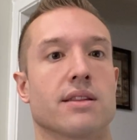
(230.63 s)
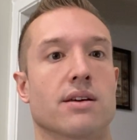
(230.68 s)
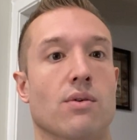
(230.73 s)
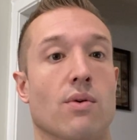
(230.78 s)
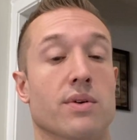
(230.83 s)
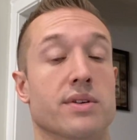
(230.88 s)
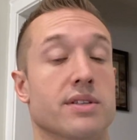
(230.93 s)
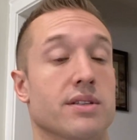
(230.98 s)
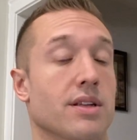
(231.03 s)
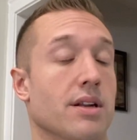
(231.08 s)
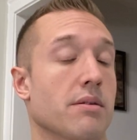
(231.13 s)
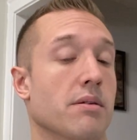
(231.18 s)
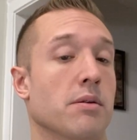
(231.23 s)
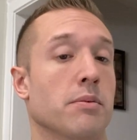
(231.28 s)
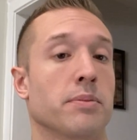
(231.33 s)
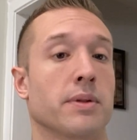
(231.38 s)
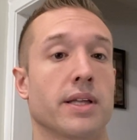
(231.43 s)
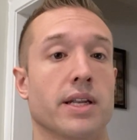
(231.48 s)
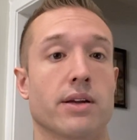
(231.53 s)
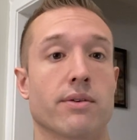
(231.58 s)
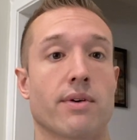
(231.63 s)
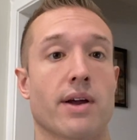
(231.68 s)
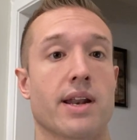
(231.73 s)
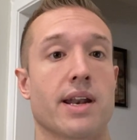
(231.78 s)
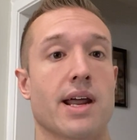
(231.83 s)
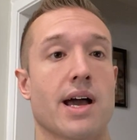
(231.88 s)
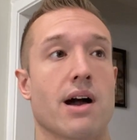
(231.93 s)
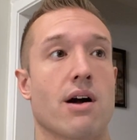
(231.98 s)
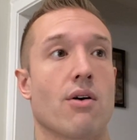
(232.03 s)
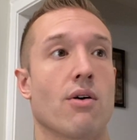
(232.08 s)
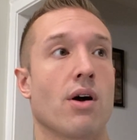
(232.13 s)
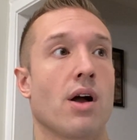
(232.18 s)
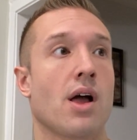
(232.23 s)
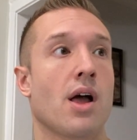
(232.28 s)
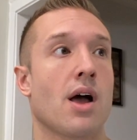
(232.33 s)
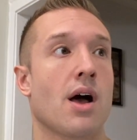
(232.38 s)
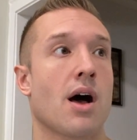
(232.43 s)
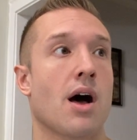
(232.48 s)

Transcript: the courses that I'm completing right now,